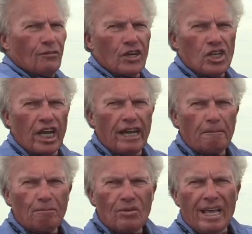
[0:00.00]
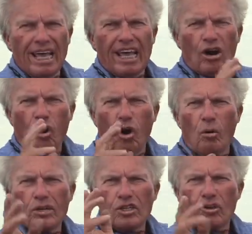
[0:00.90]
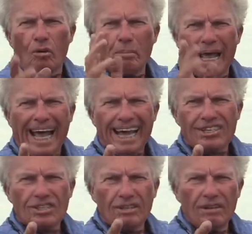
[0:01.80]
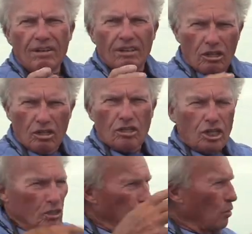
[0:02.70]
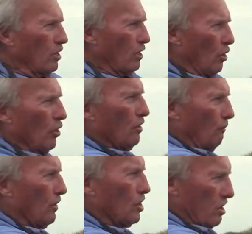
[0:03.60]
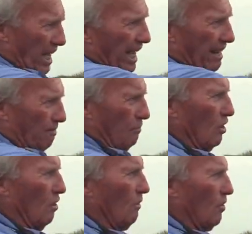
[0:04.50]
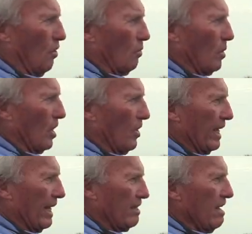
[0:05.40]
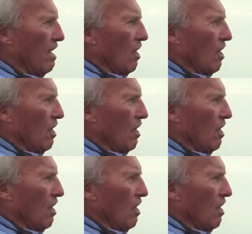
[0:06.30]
fish hit, and always throw past the where you heard the fish hit, you know, or where you think it is.